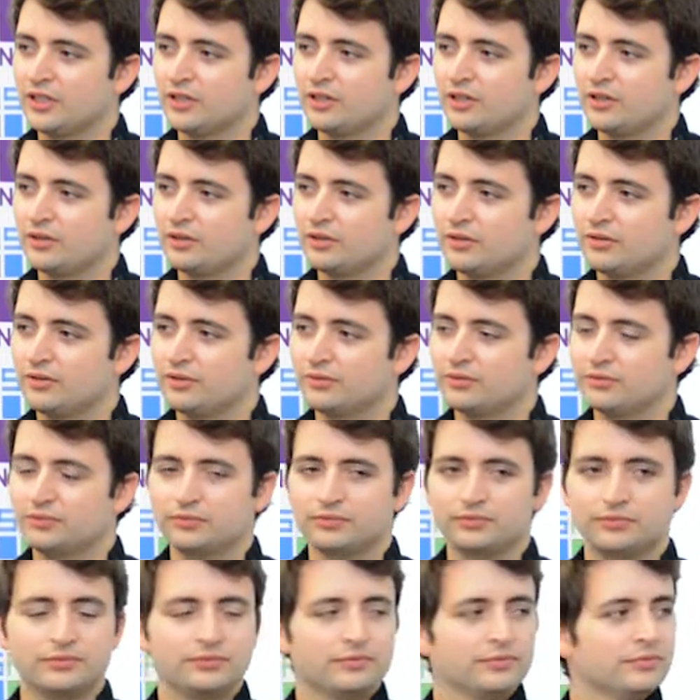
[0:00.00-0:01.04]

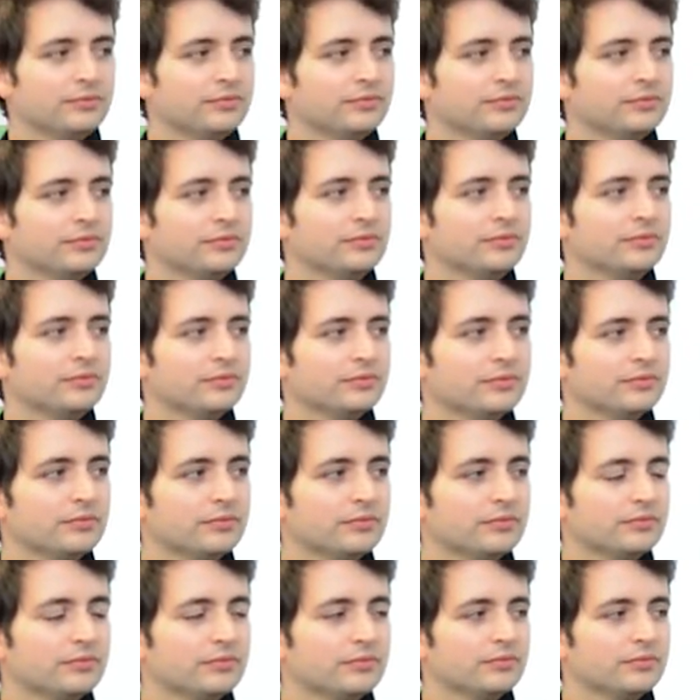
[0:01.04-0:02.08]

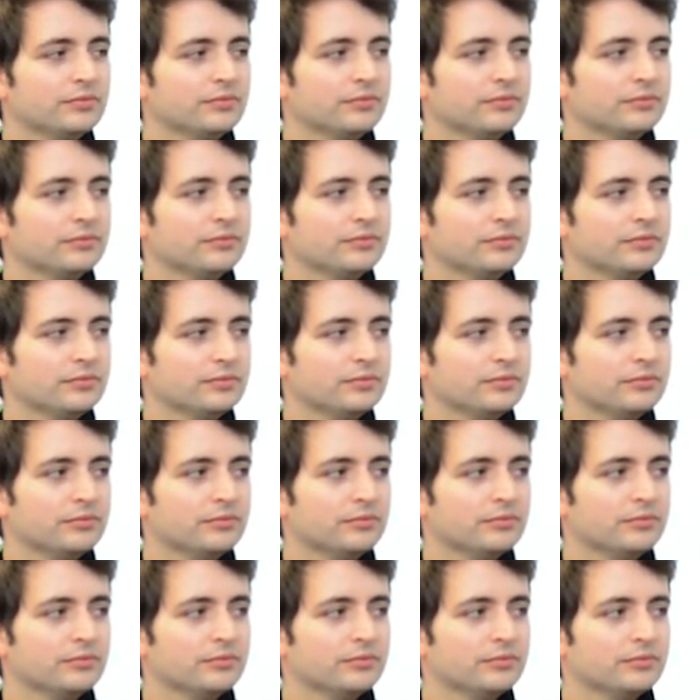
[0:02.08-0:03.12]

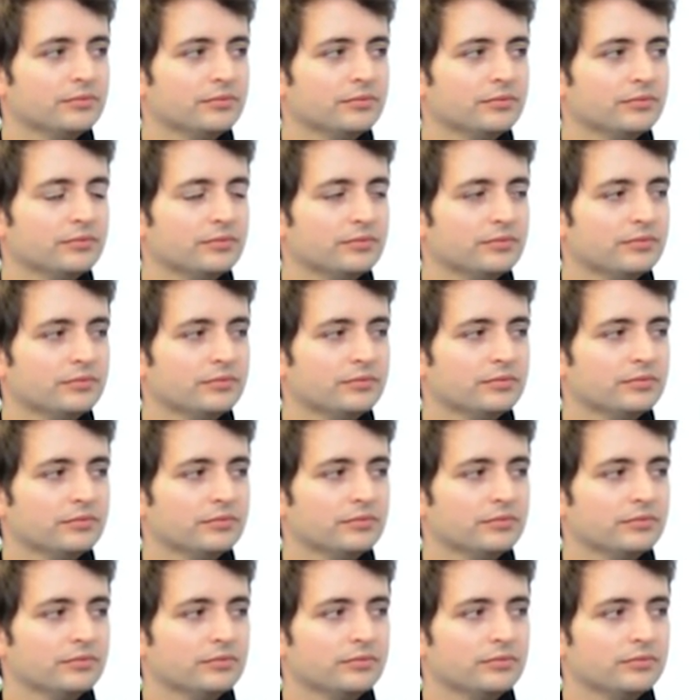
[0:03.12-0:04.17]

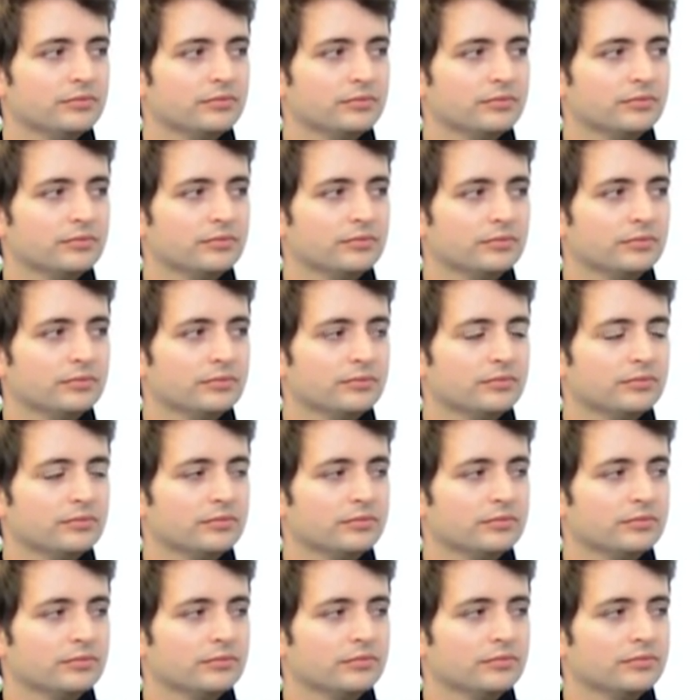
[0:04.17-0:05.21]

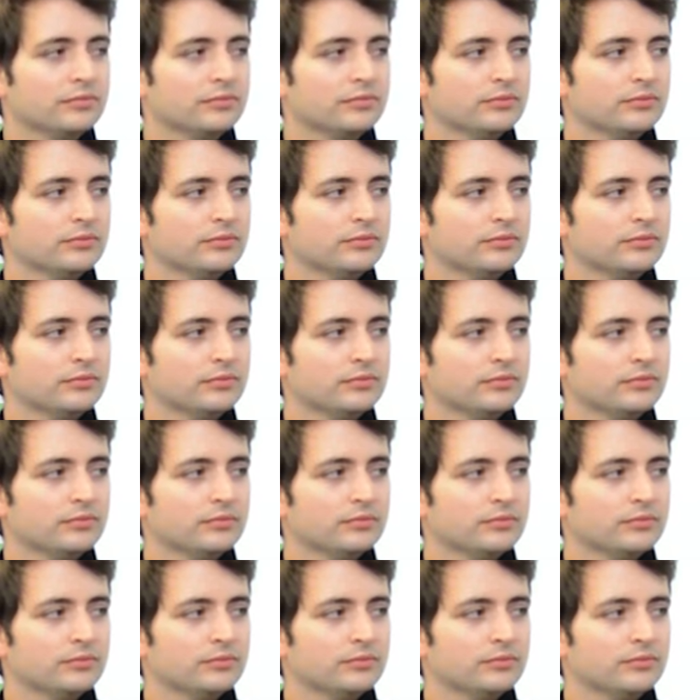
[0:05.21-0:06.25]

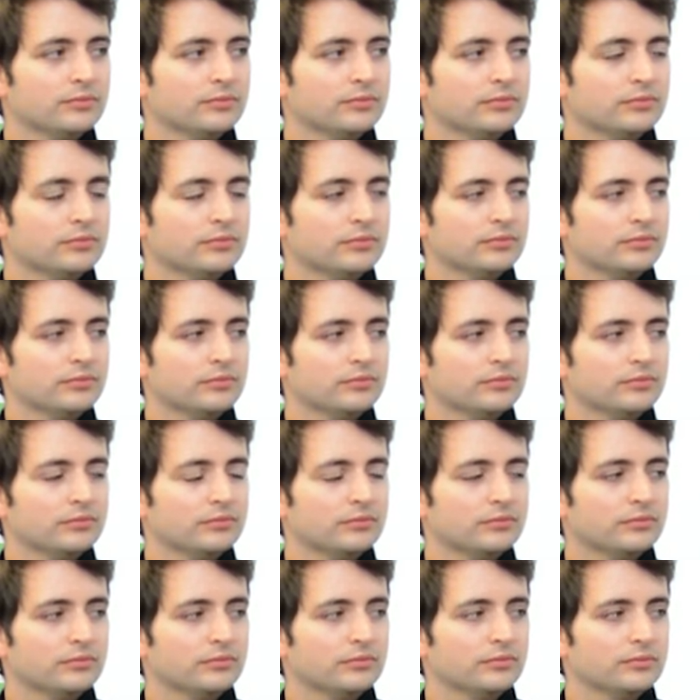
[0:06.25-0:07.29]

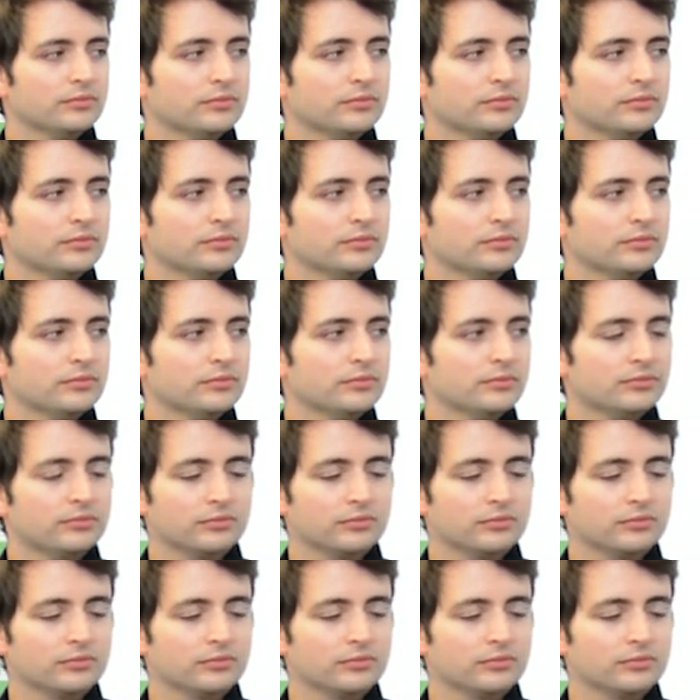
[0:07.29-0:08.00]
(silent)